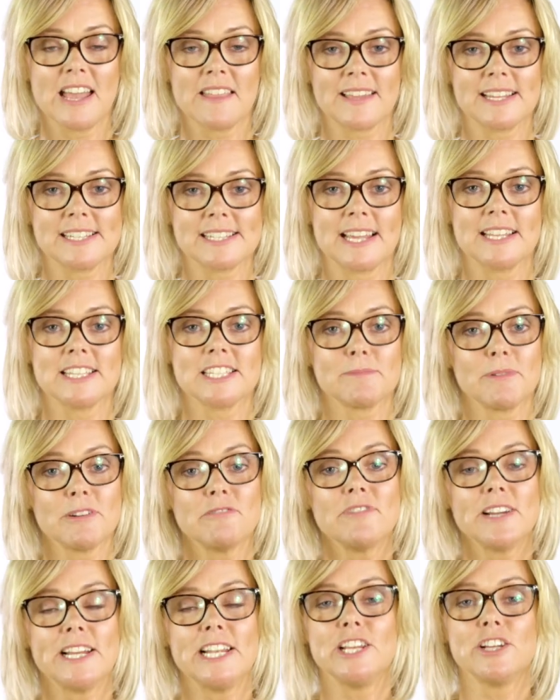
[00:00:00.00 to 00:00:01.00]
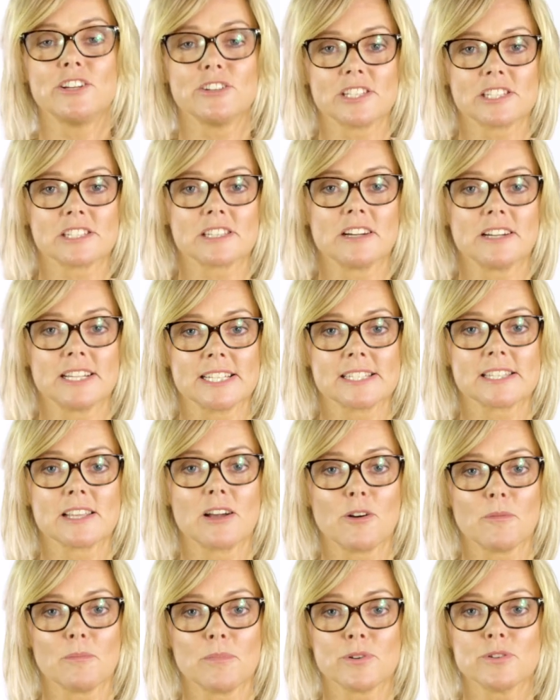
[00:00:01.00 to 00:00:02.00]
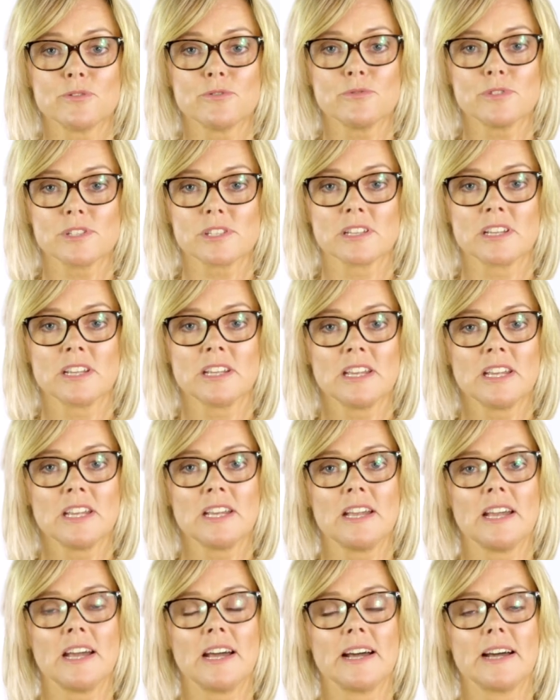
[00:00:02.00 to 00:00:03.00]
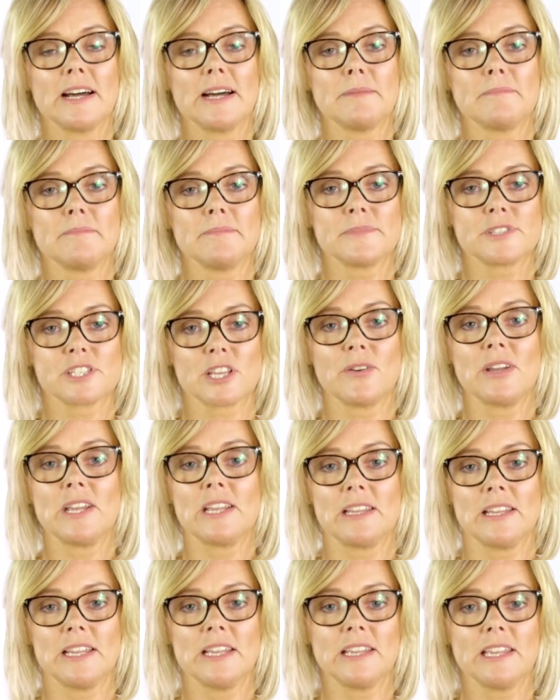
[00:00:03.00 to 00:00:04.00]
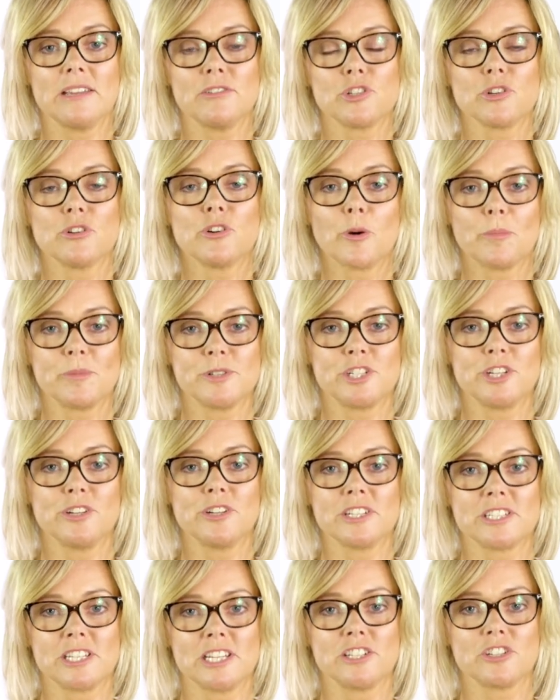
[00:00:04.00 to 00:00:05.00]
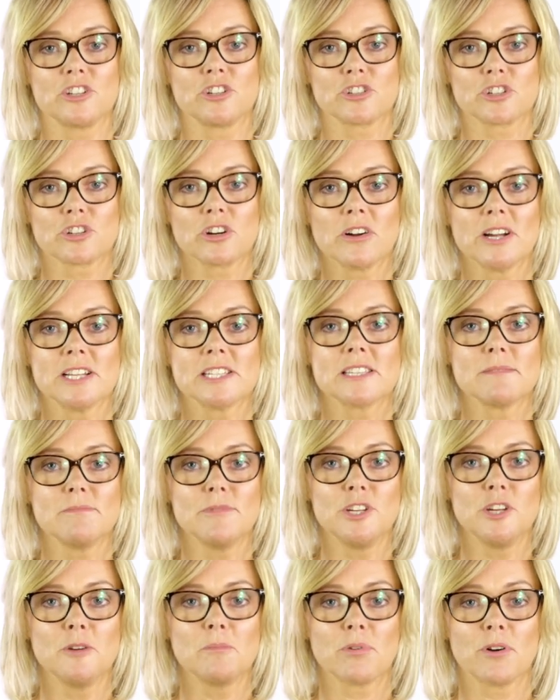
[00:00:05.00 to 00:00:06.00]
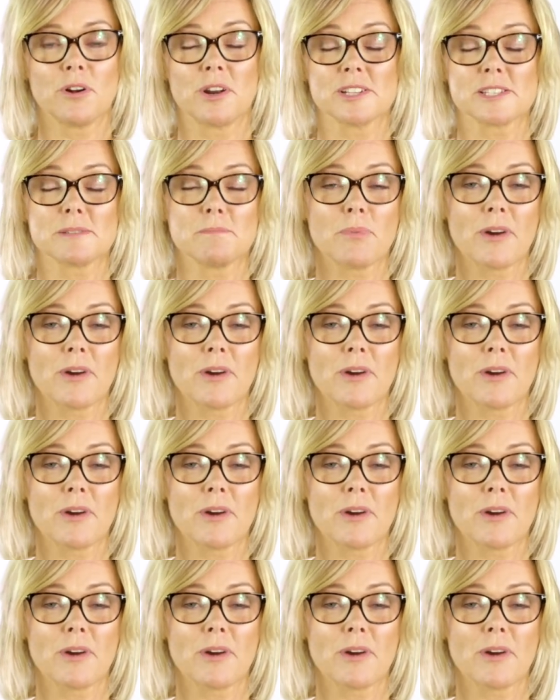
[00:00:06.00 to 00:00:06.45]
They tend to be really good size samples. So it gives you an opportunity to try some new products, and